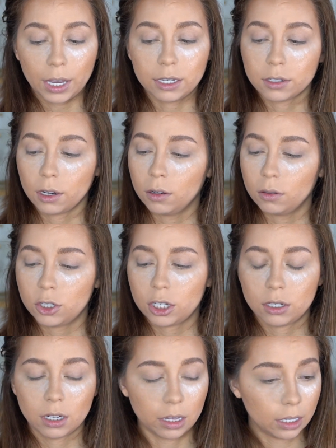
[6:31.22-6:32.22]
Okay, so
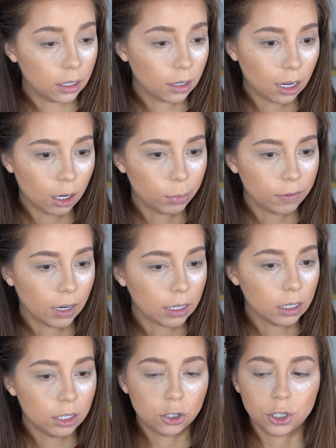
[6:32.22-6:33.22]
just to clean it up, if I
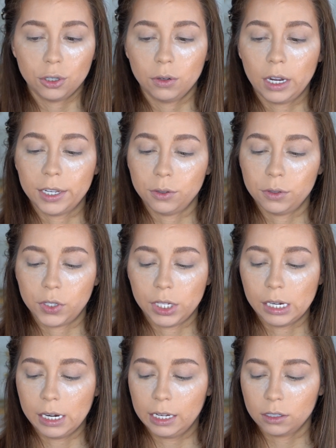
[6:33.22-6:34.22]
need to, I use the
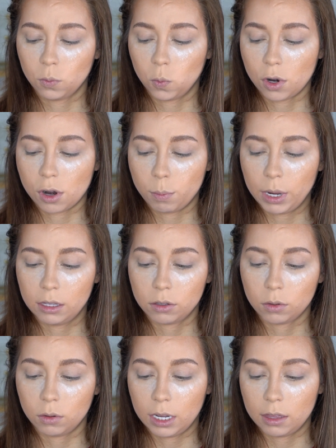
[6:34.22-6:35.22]
NYX Wonder
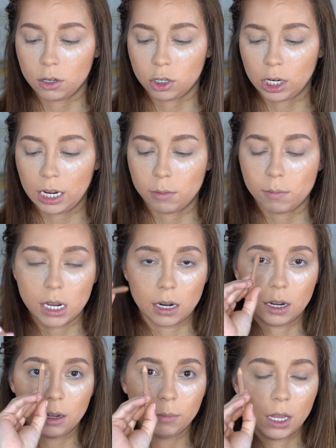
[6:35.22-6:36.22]
Pencil in the shade
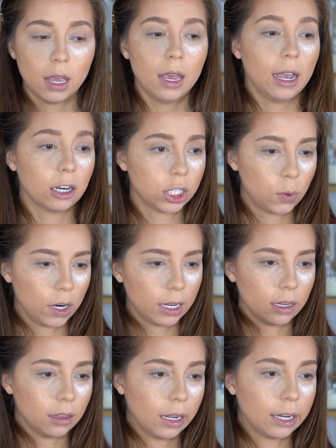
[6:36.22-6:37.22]
Medium. I actually want to
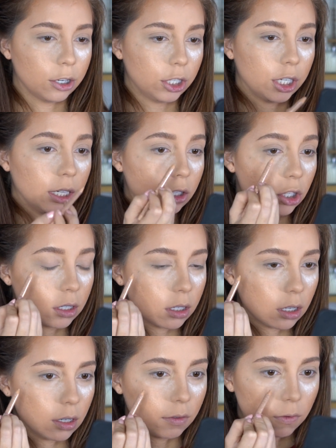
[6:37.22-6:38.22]
get a lighter shade just
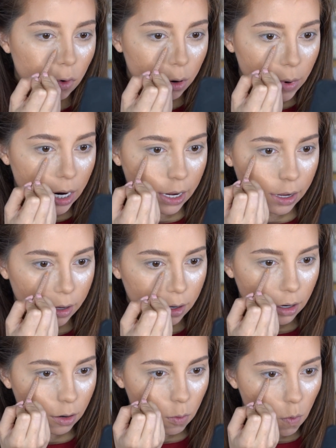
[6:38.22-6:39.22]
to for my,
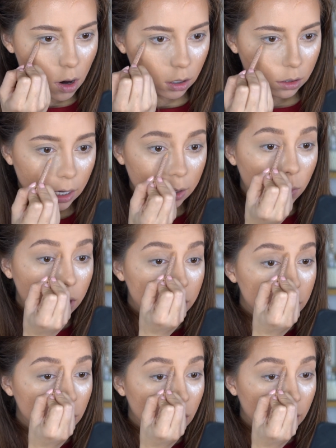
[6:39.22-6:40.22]
you know, waterline when I
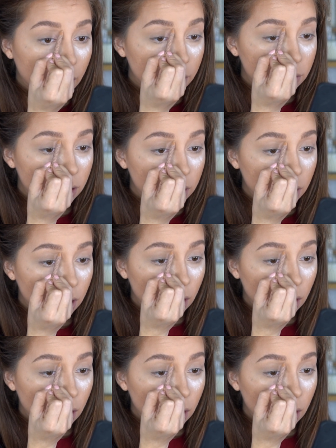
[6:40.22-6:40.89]
do that kind of look,